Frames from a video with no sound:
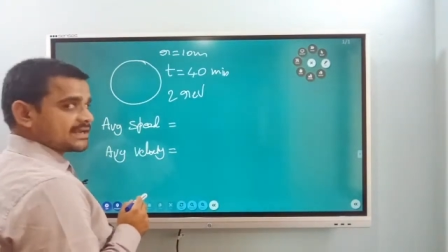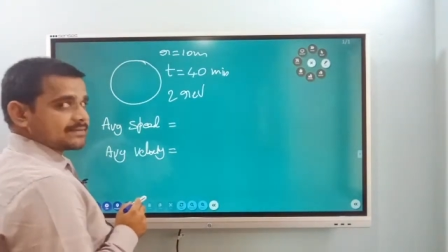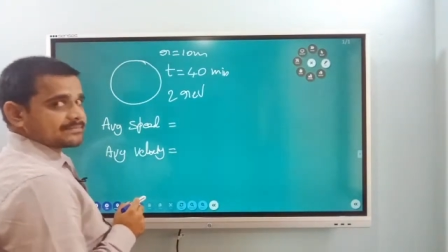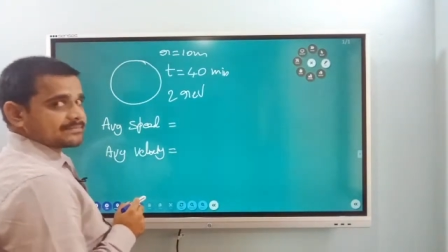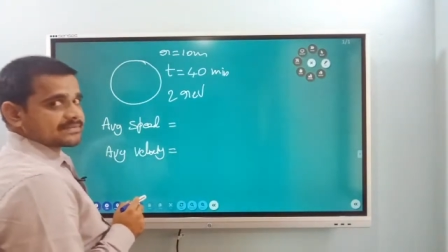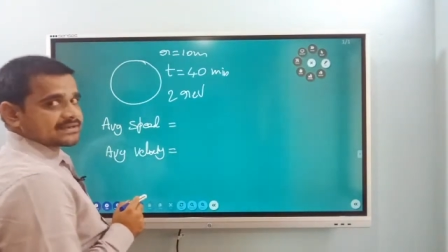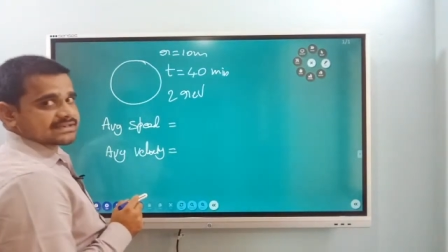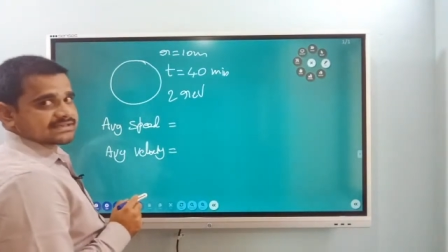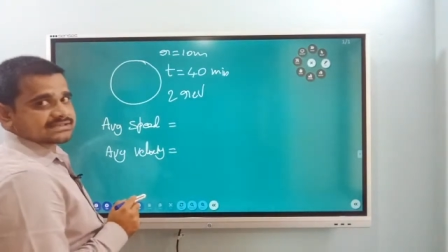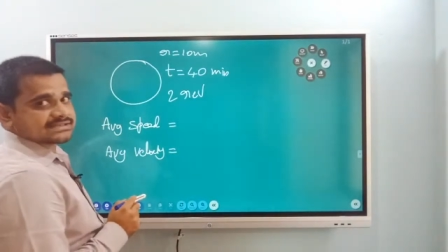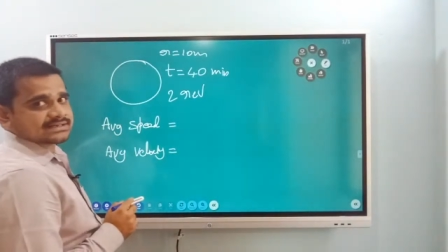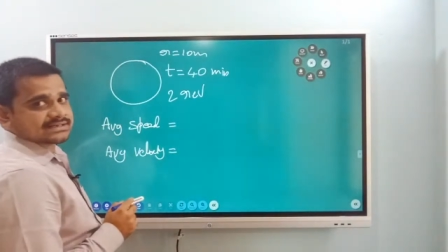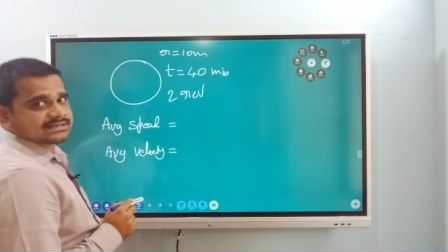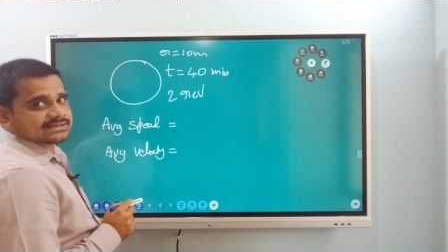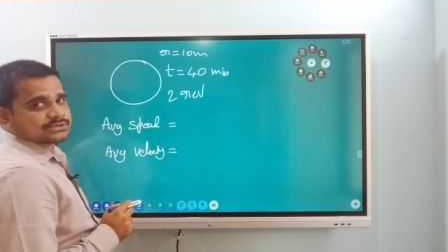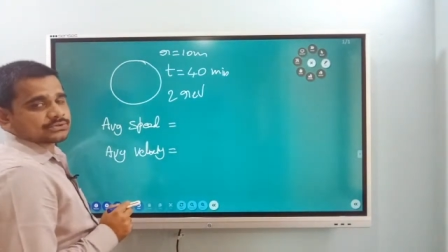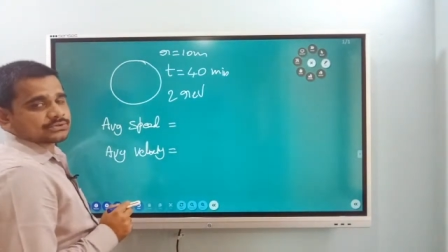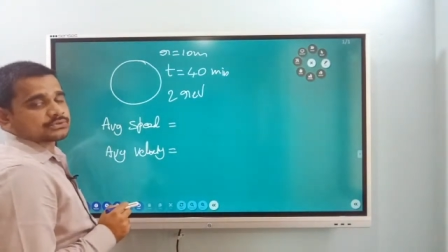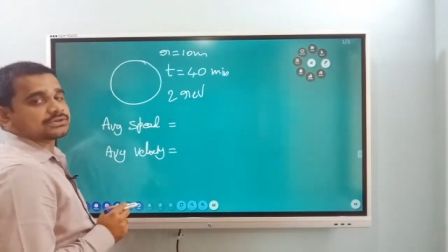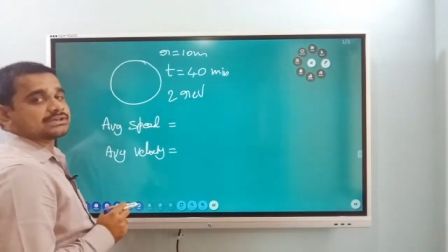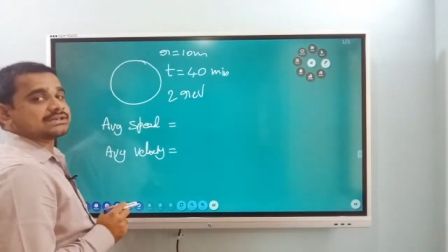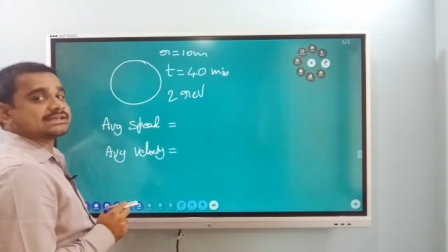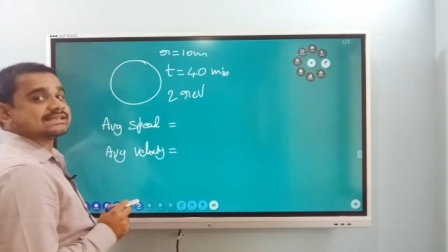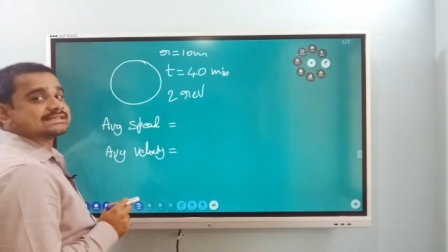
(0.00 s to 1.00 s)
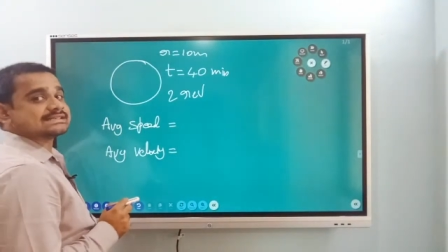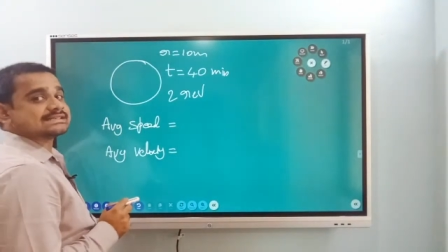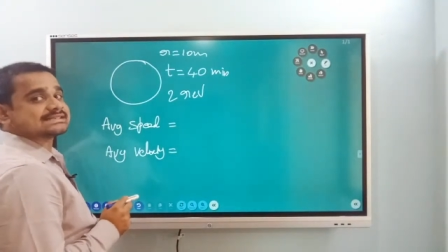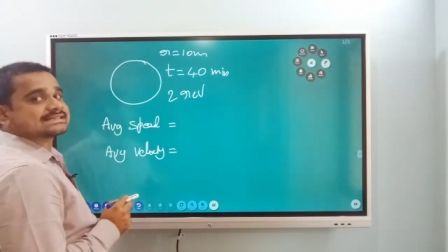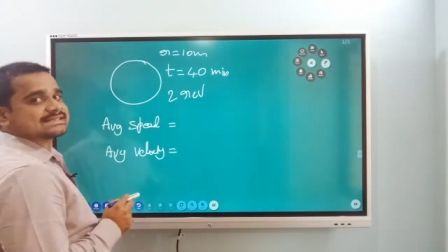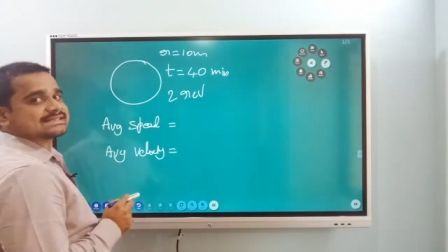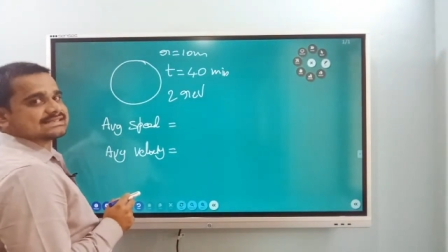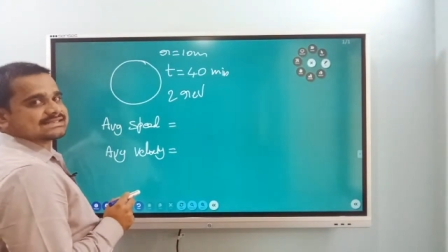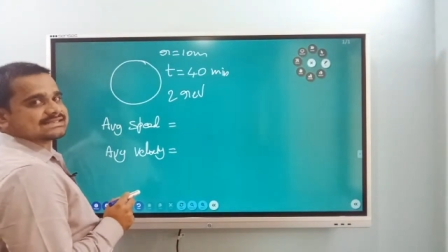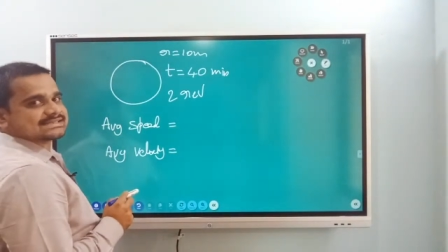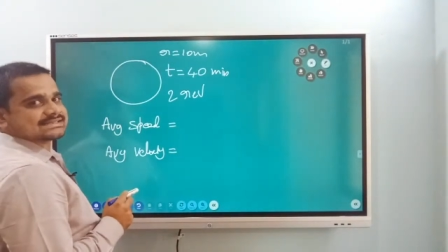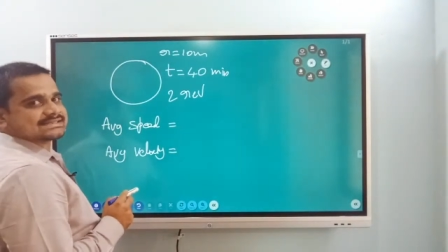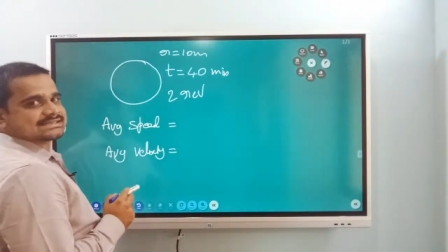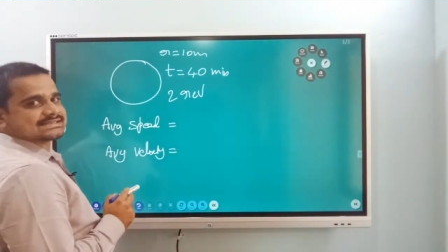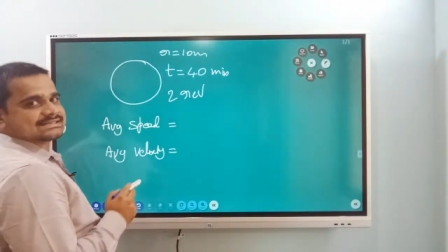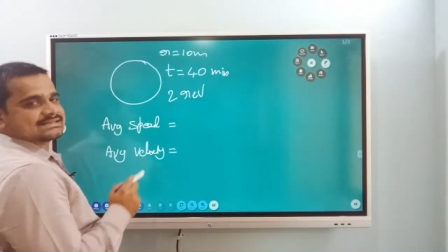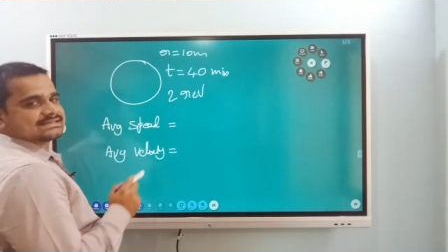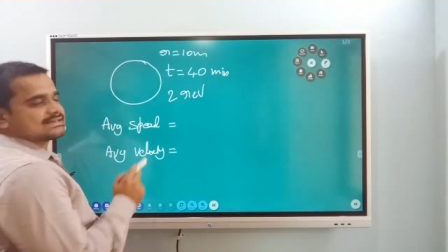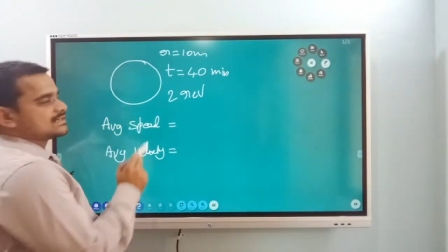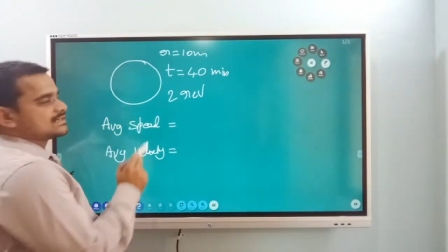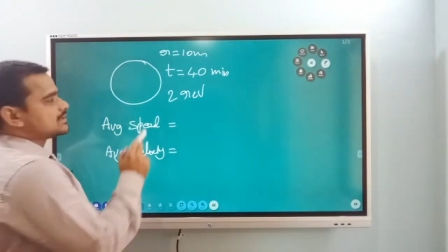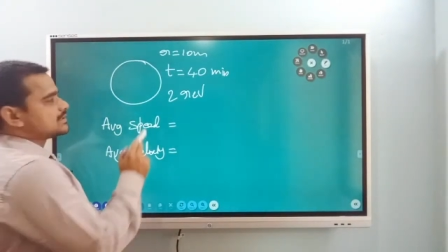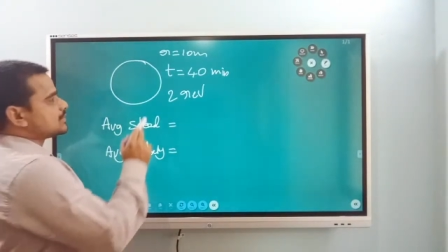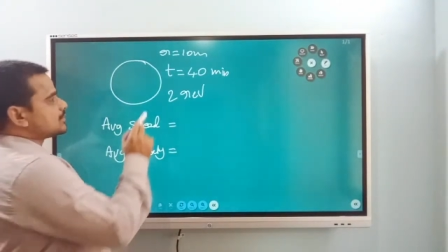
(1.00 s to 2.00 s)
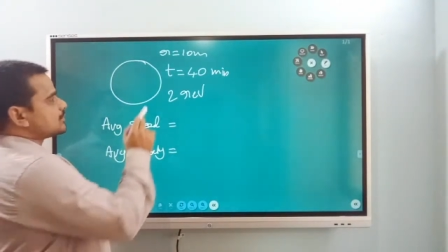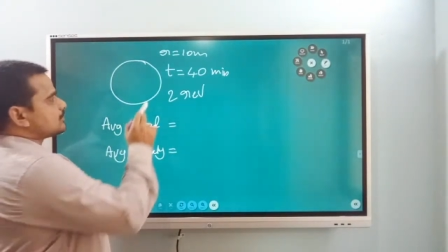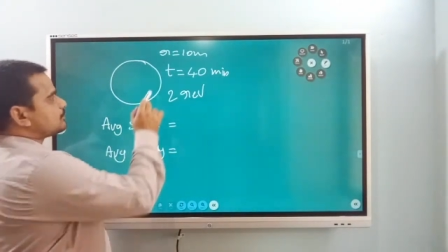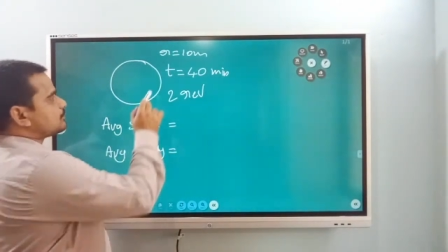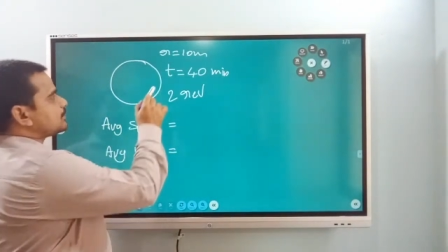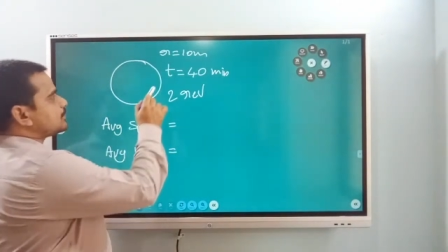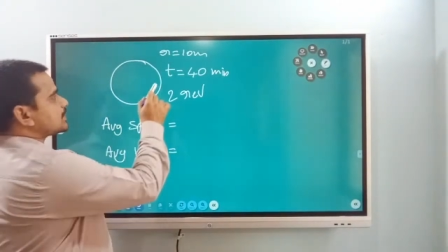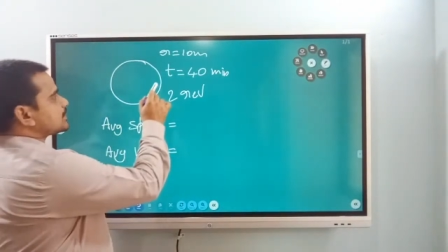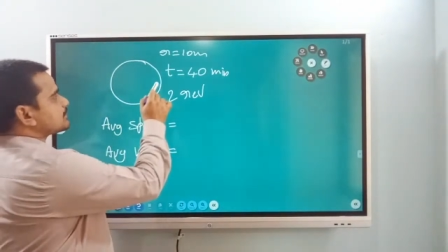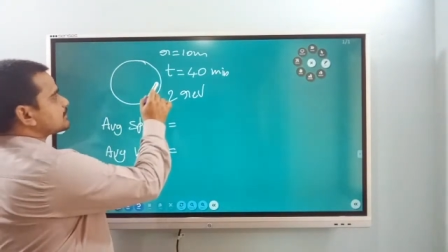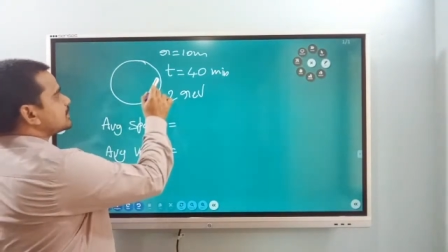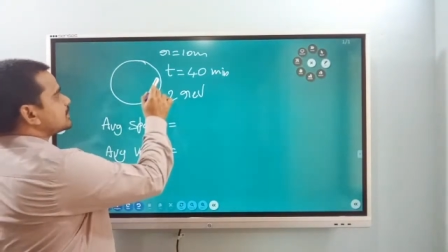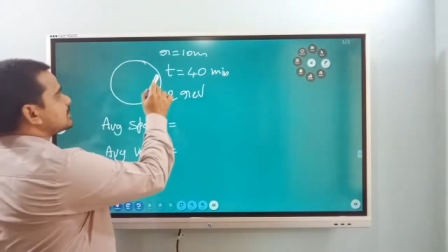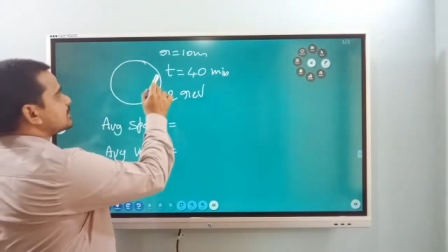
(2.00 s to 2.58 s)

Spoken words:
means a total distance. For one